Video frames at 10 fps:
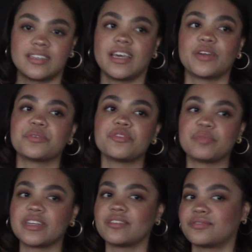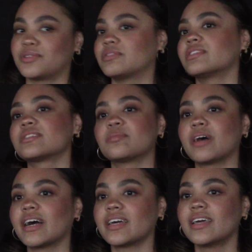again, we've been influenced
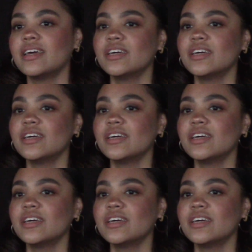by